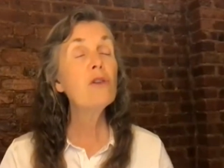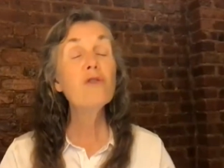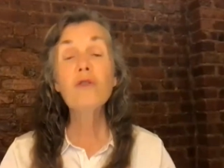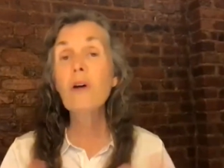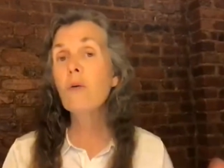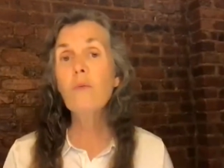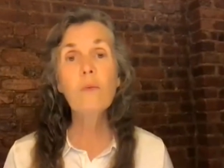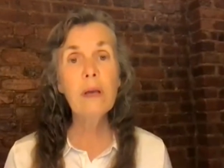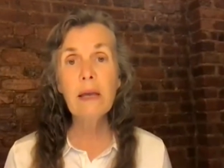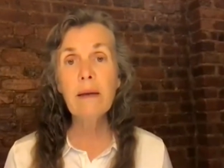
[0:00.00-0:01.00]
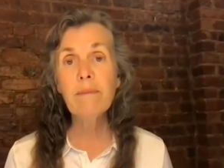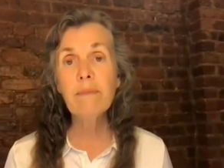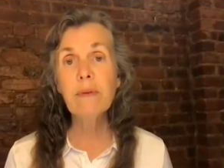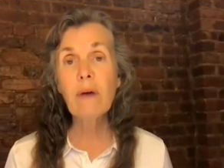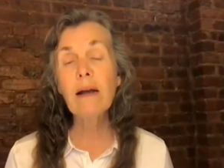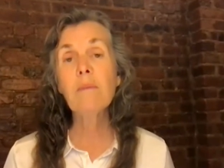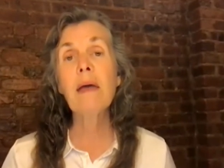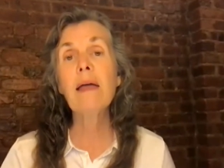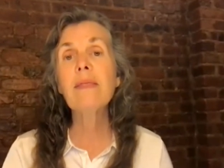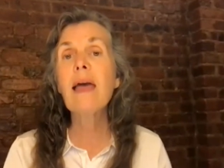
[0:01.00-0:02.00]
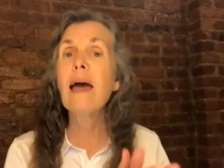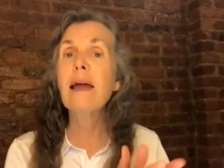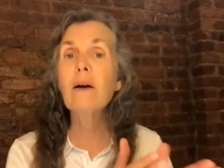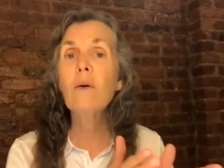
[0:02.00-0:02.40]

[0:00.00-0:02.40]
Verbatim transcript: So we recommend that